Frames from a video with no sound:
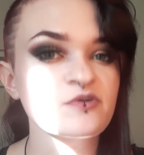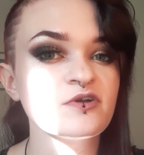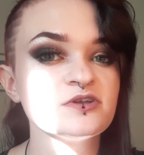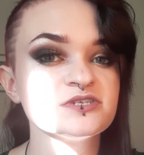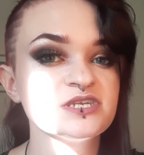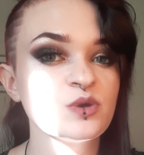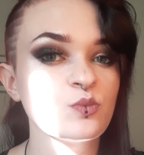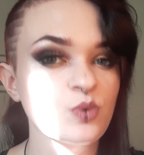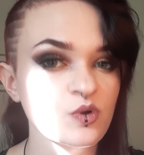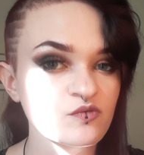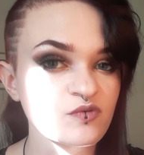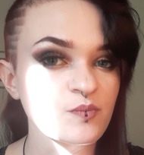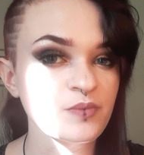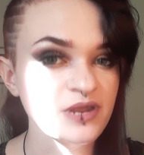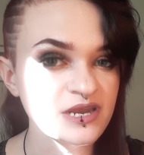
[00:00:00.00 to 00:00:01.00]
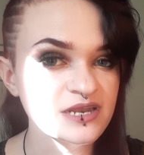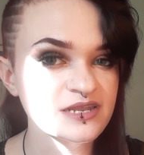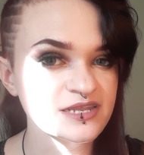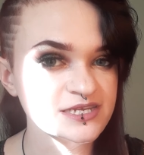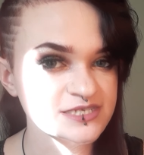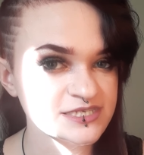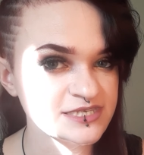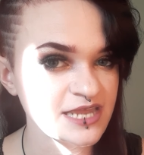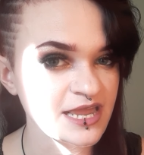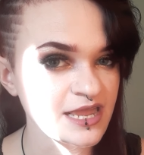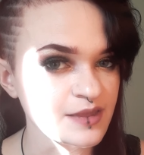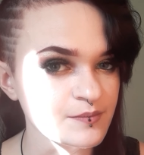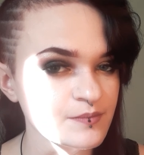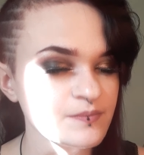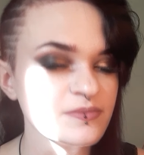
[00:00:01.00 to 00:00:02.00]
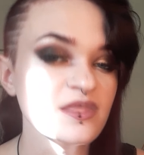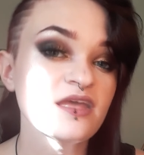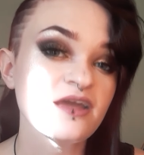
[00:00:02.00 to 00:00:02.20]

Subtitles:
or else it will repeat the same.